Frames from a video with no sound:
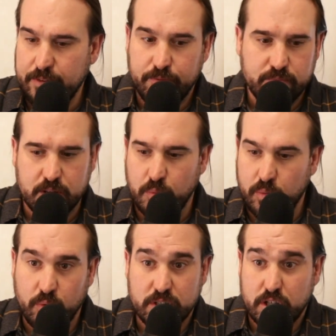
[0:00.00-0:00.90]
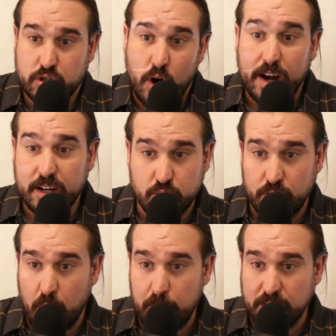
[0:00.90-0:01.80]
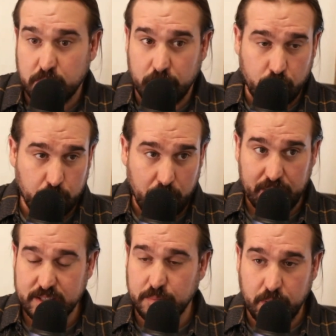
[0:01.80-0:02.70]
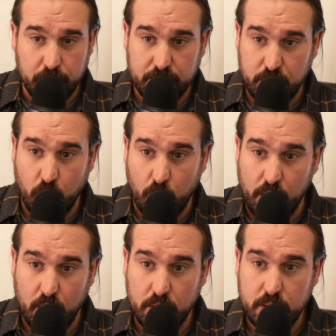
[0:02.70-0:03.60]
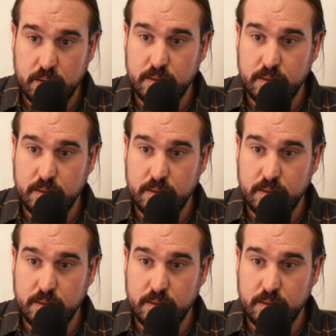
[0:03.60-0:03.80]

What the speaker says: if someone was to try to join our benchmark group, it's a public URL,